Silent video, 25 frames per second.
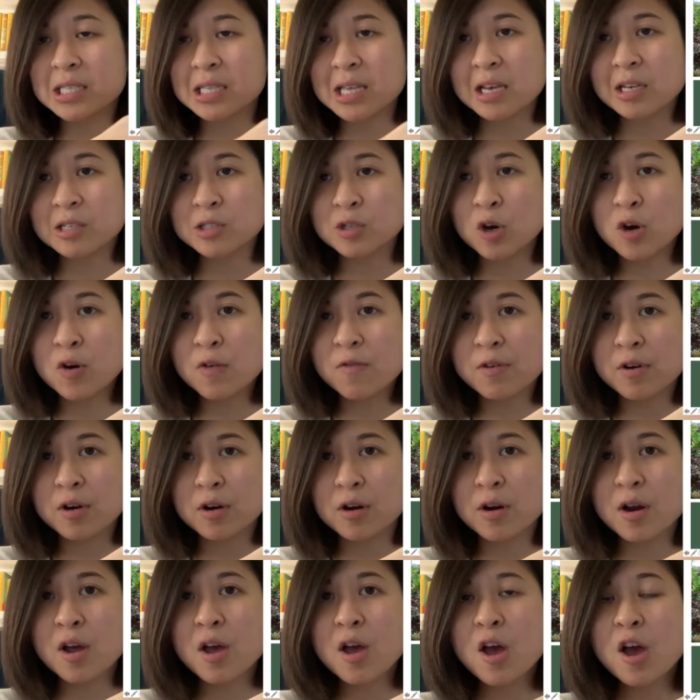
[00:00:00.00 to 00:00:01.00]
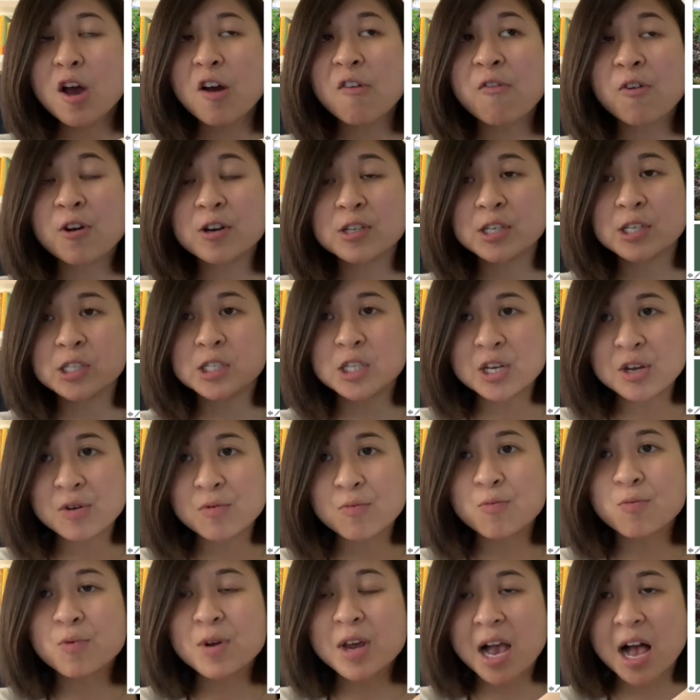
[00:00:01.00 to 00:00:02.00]
things over versus the
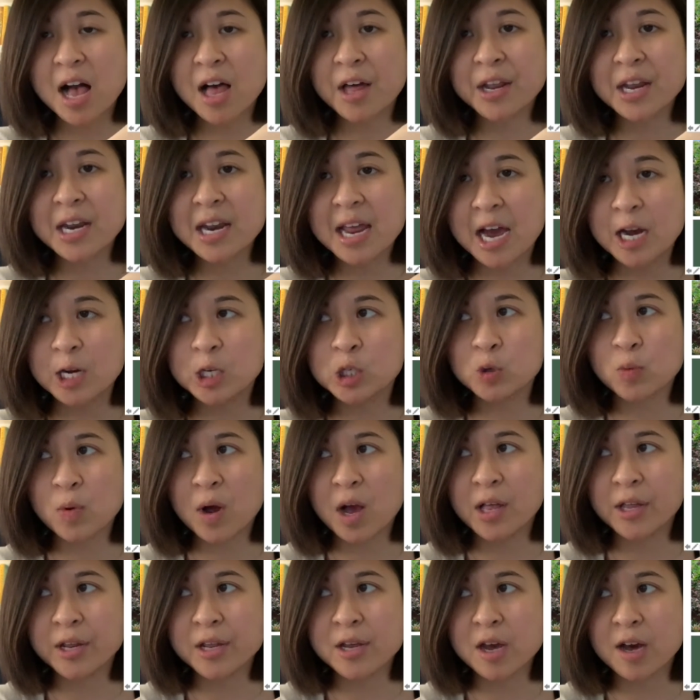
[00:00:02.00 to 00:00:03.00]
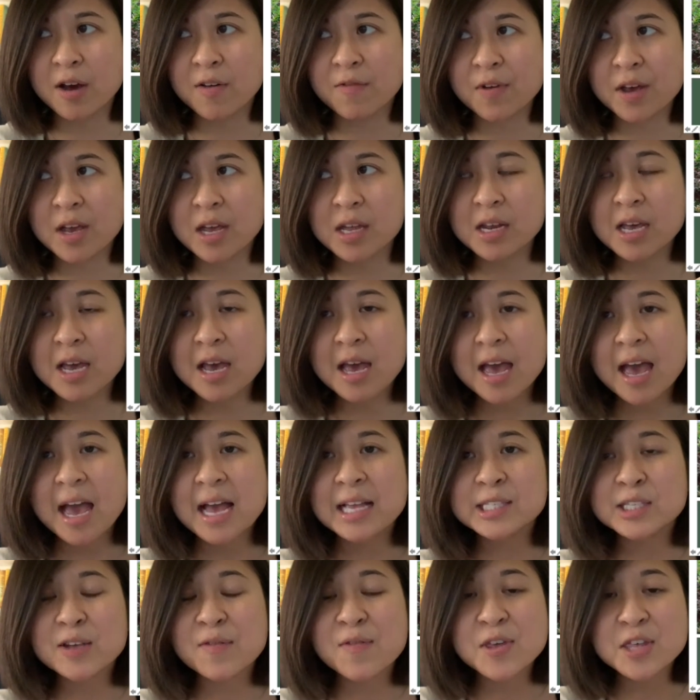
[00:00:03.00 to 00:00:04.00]
reality and actuality of it?
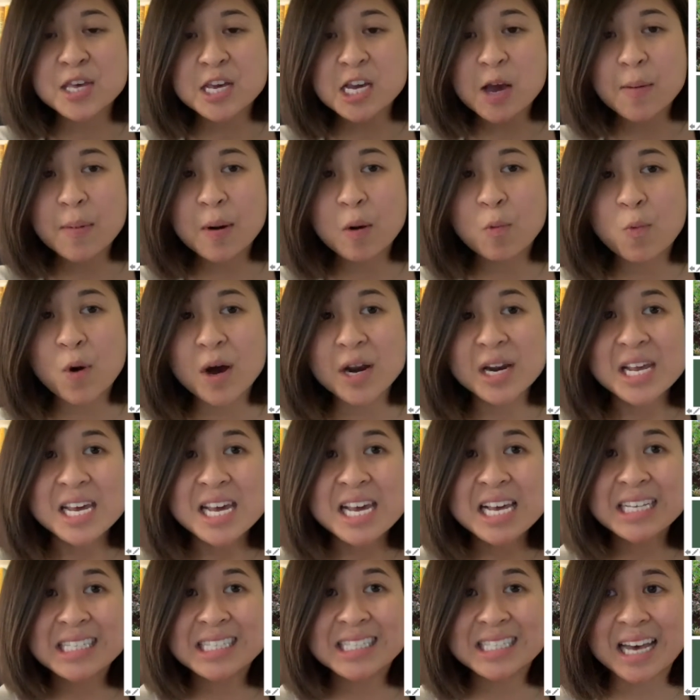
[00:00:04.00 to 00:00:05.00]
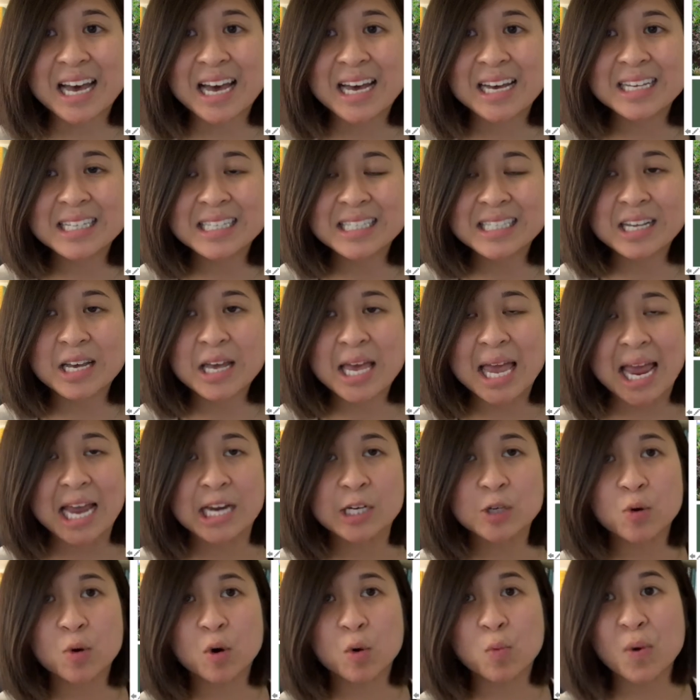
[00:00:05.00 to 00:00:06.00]
And so if you think about what he says
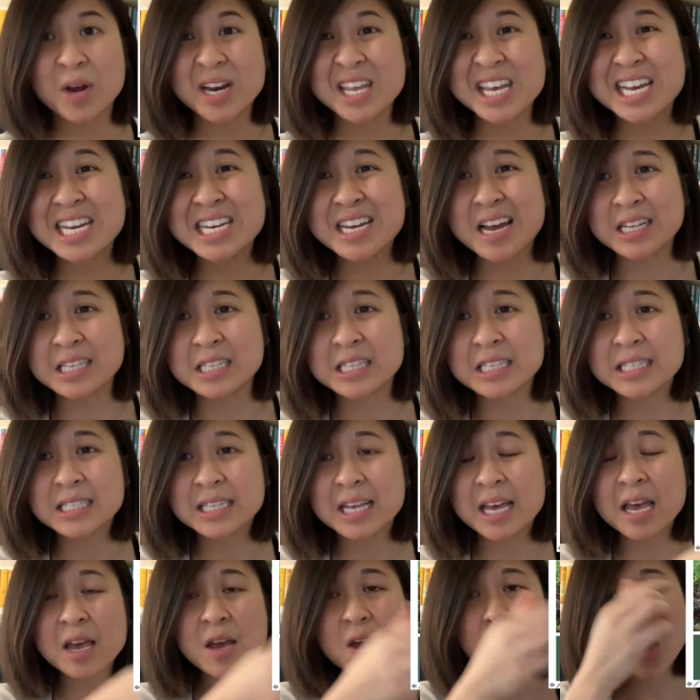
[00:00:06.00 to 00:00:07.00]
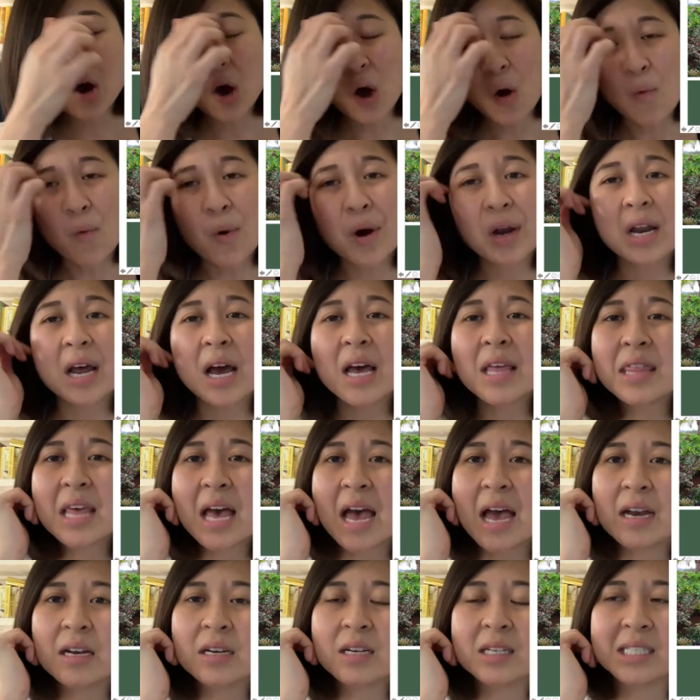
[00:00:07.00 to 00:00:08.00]
and or what he doesn't say, what
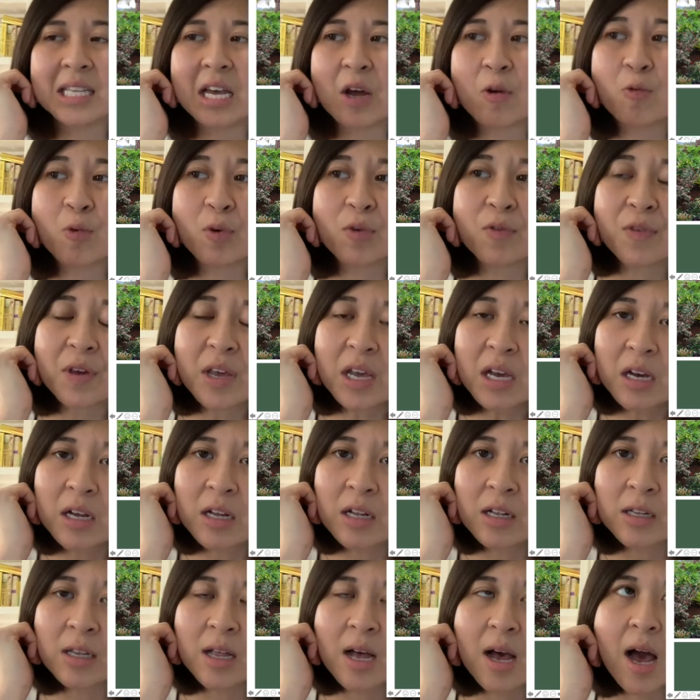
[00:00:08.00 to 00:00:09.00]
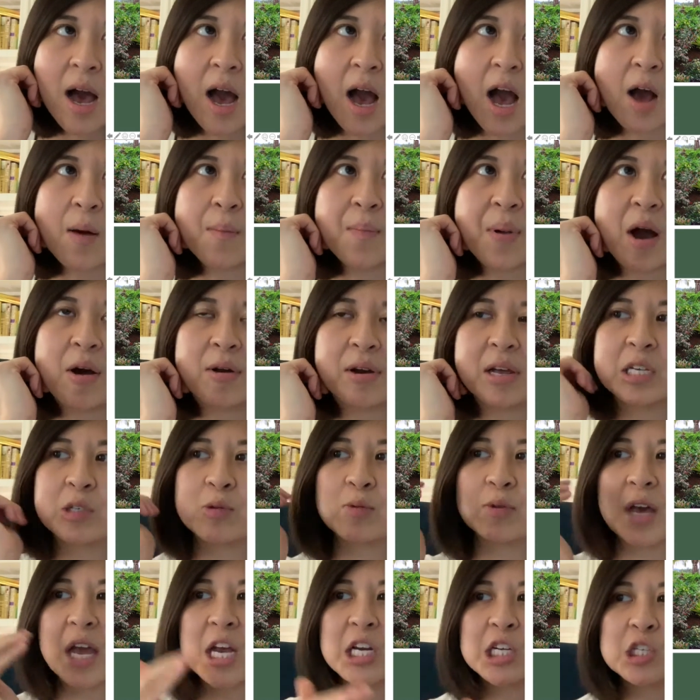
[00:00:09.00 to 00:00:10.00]
then does that reveal about his
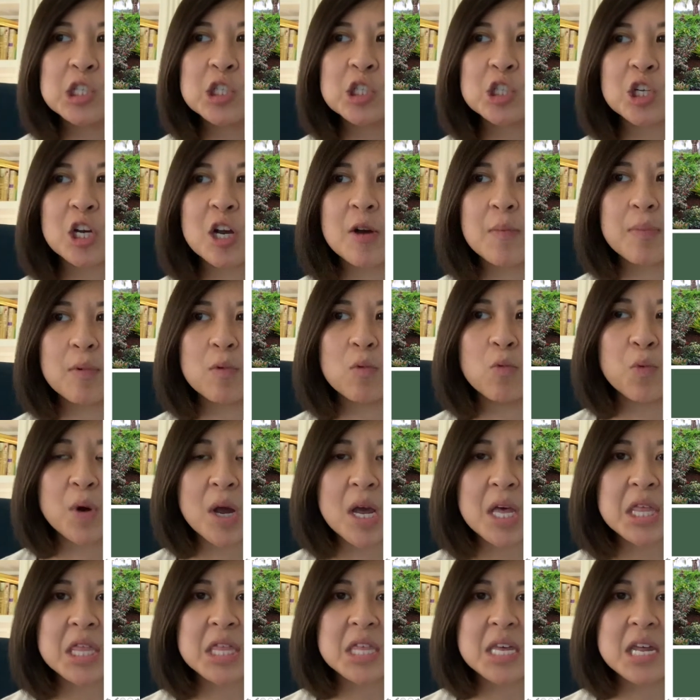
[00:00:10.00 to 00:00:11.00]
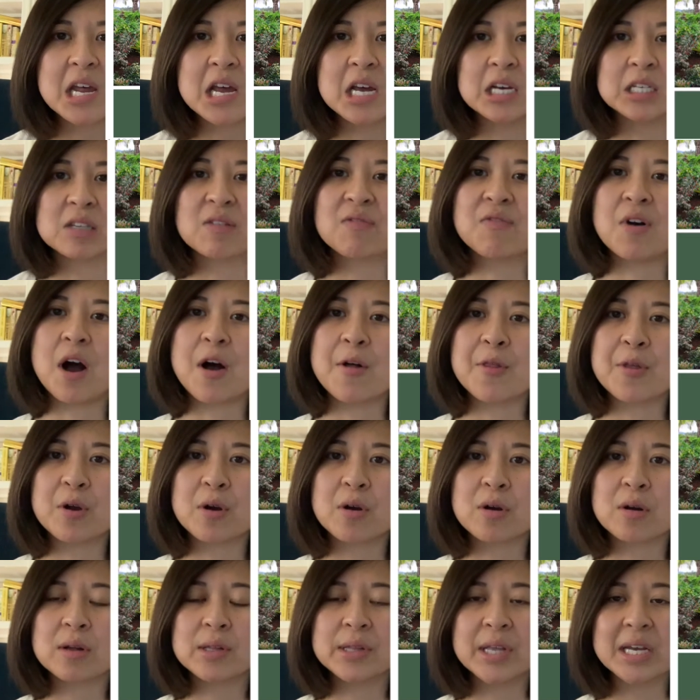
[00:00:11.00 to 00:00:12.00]
relationship with his
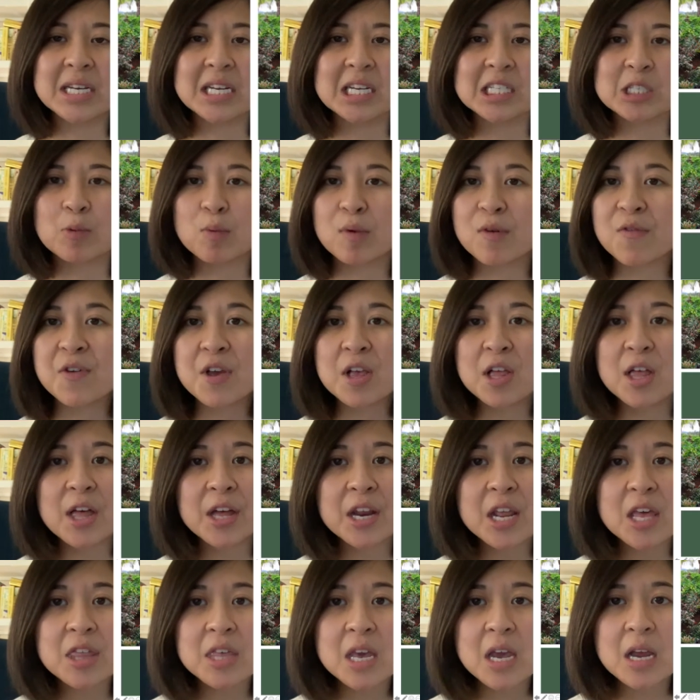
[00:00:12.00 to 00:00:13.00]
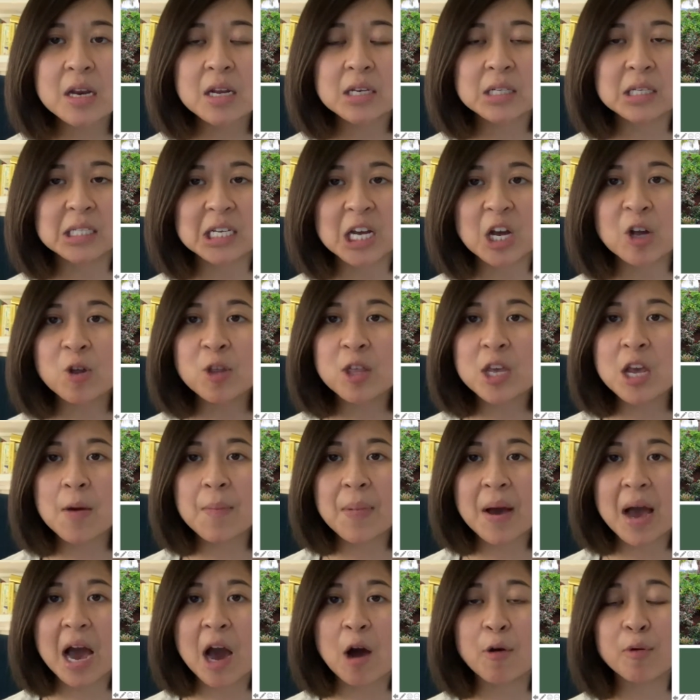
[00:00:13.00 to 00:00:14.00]
father? Like, does it reveal anything? Does it tell you anything
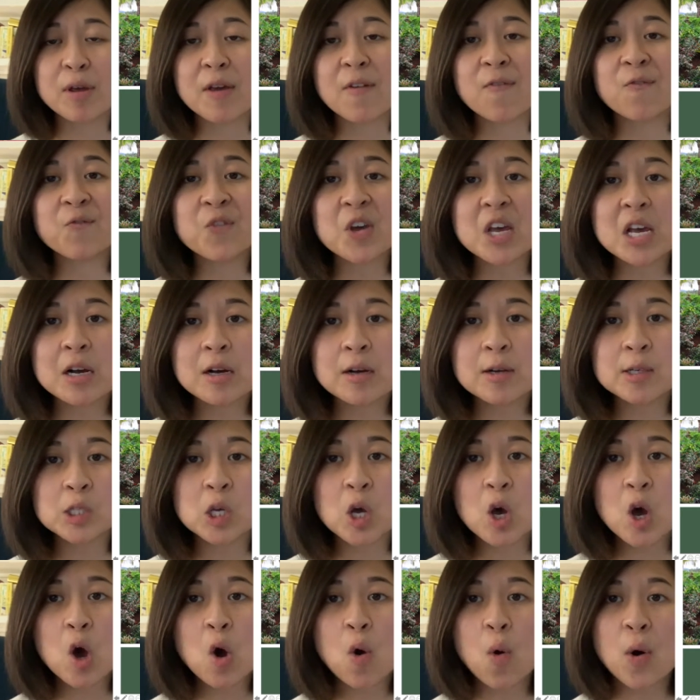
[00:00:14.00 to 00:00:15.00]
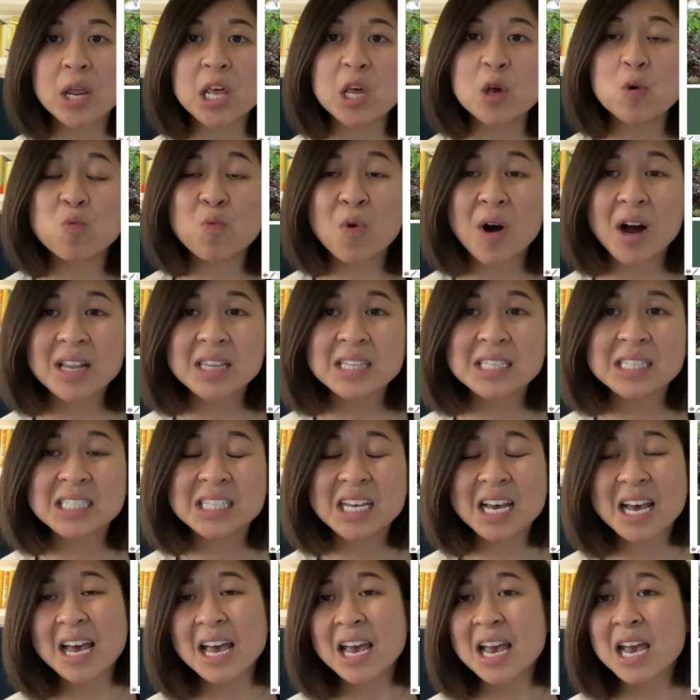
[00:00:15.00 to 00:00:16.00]
about how he feels, what he wants,
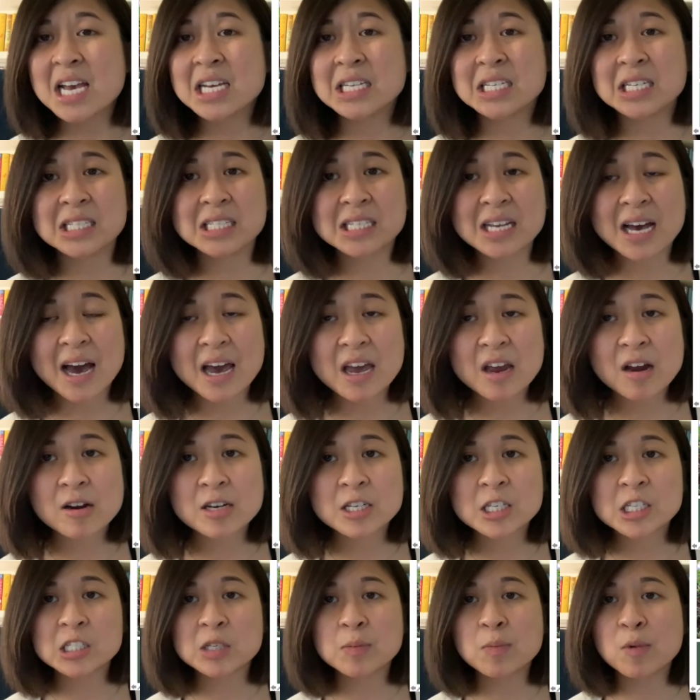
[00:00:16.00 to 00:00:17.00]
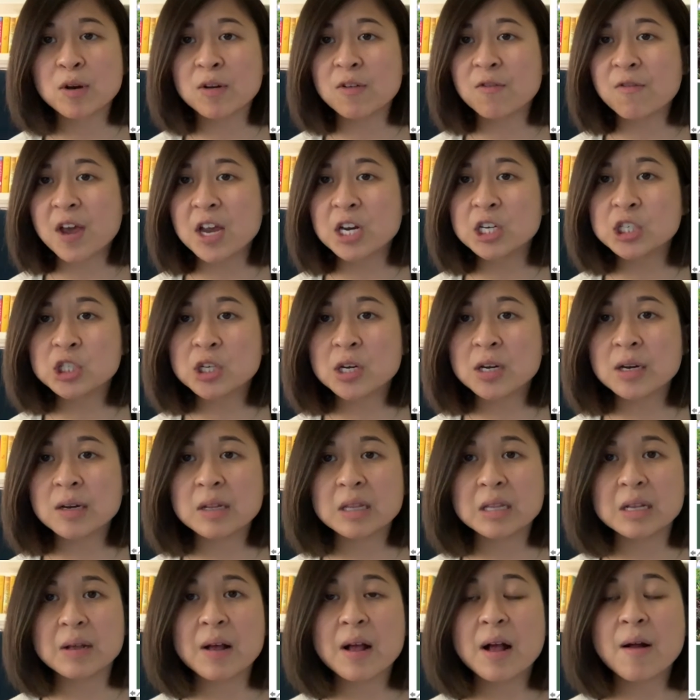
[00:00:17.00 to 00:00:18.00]
his desires, his
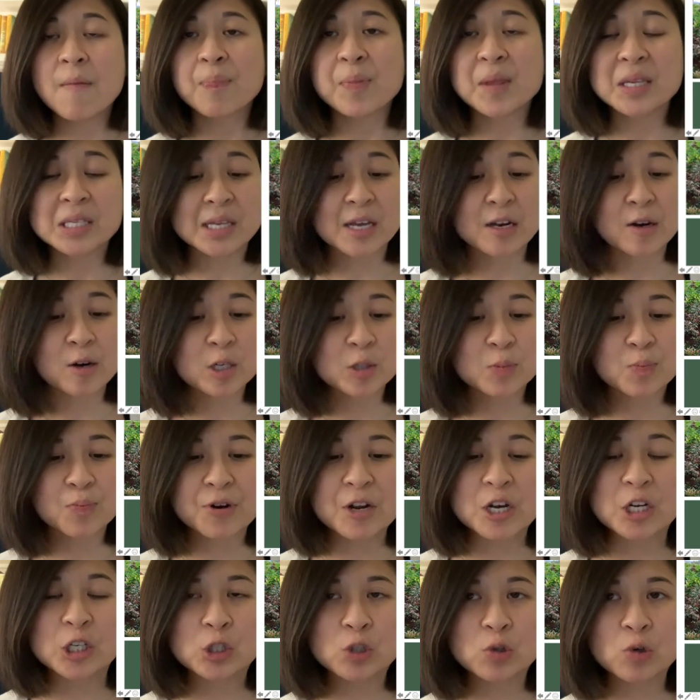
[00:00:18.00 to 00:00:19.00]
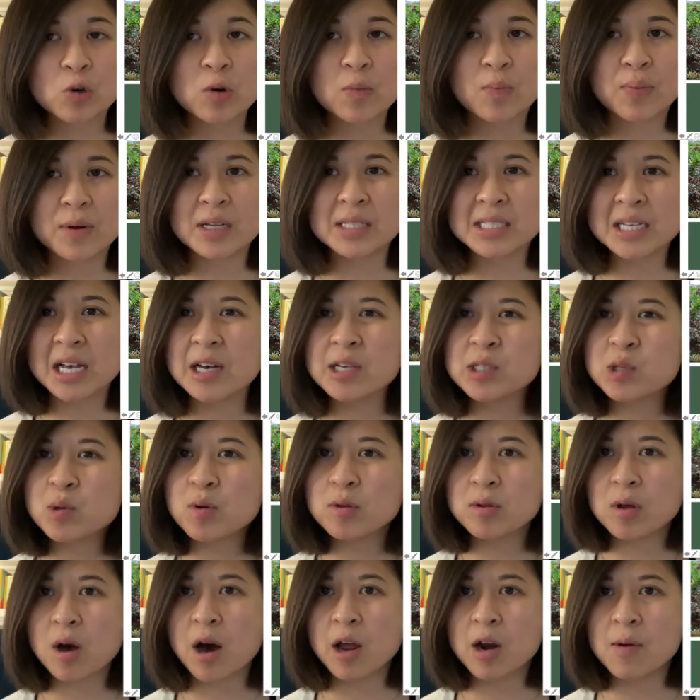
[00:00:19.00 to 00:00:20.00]
motivation? This letter is pretty short, but it tells you a
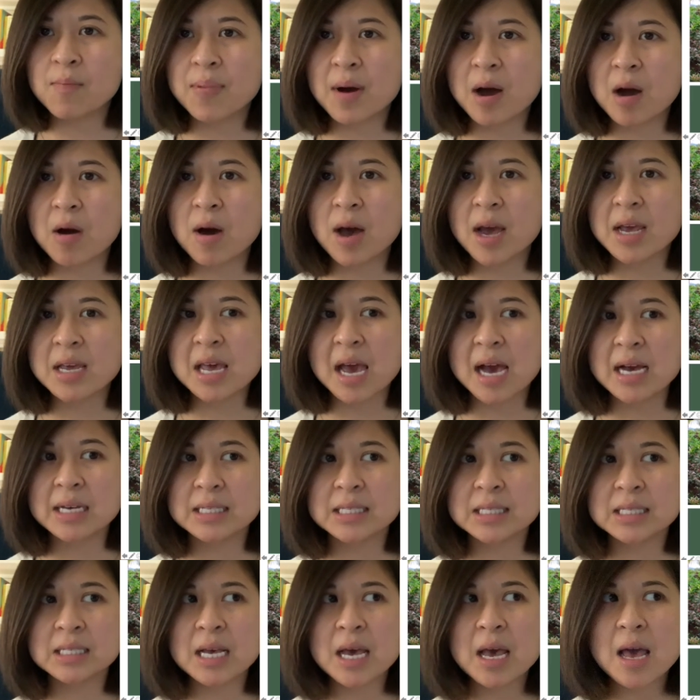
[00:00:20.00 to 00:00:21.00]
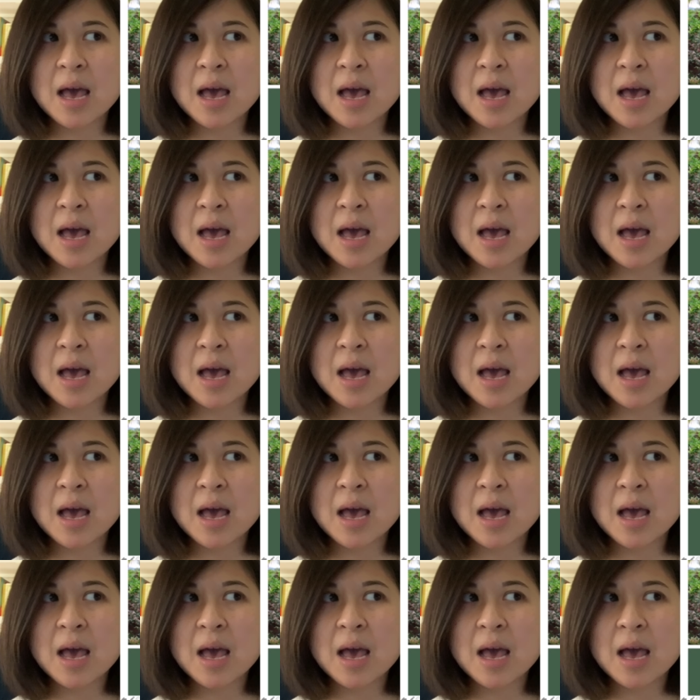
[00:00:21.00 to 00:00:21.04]
lot about, I guess,